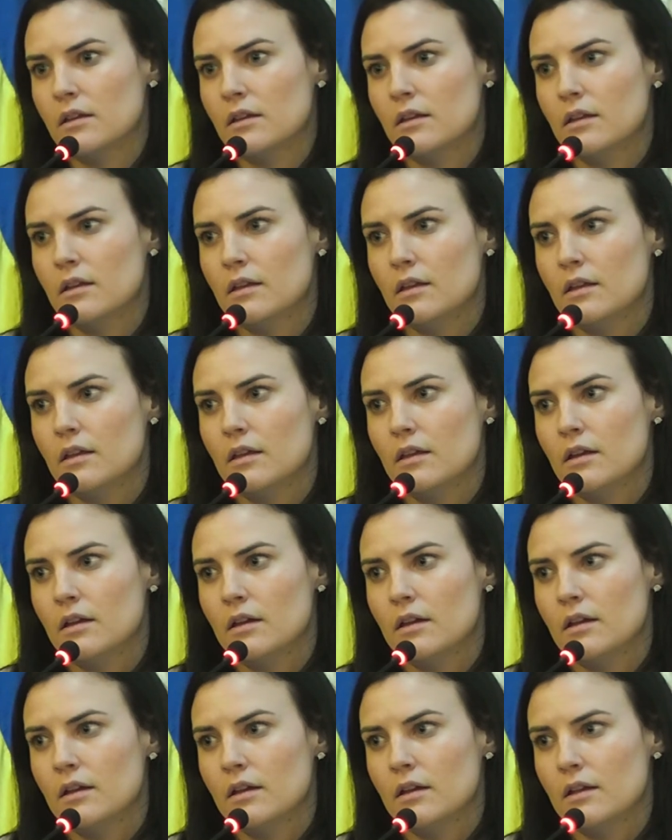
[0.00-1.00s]

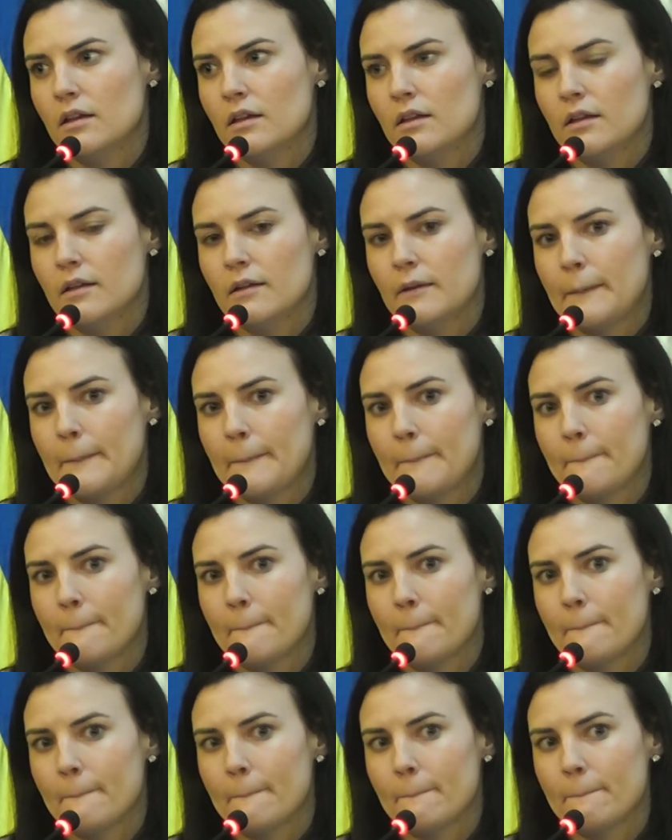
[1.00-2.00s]

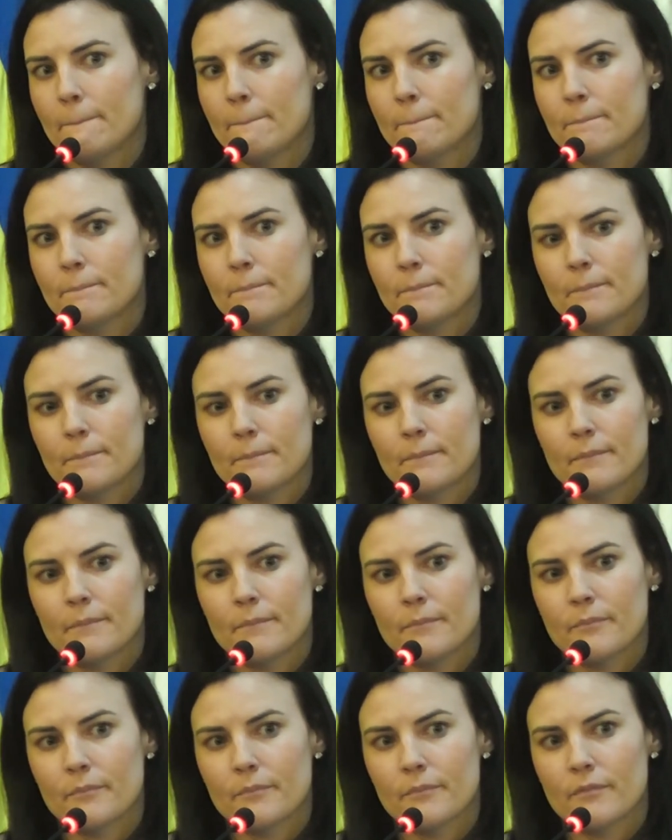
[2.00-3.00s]

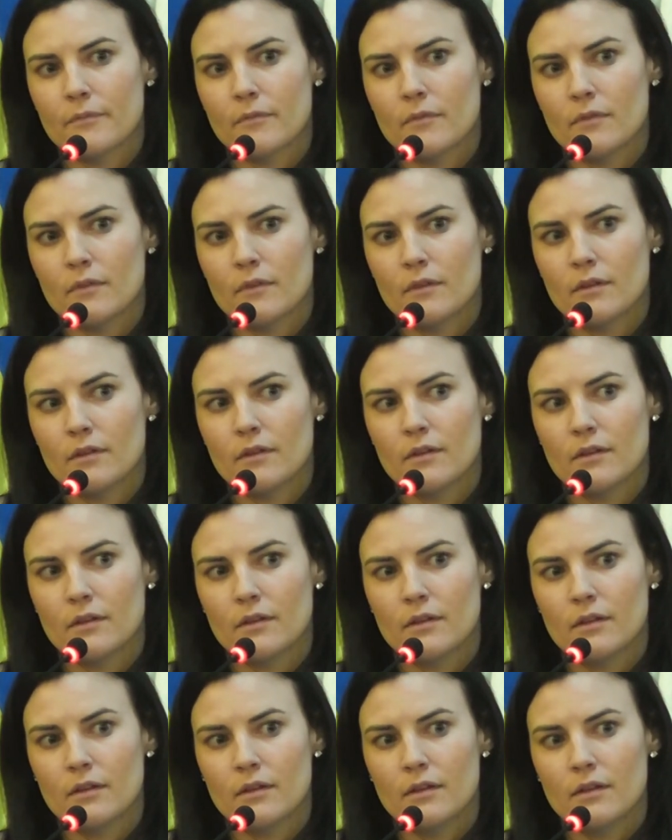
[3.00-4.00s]

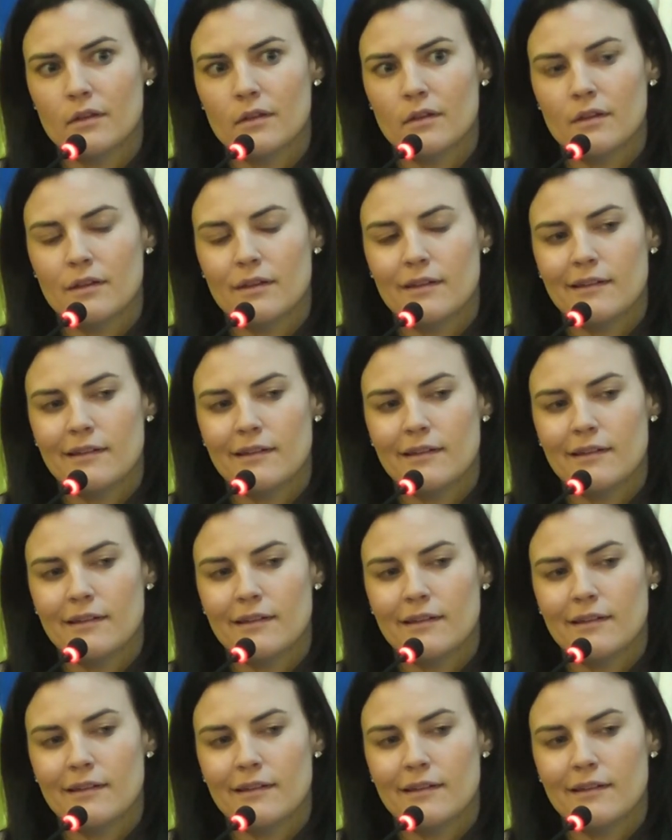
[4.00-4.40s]
Nothing is said.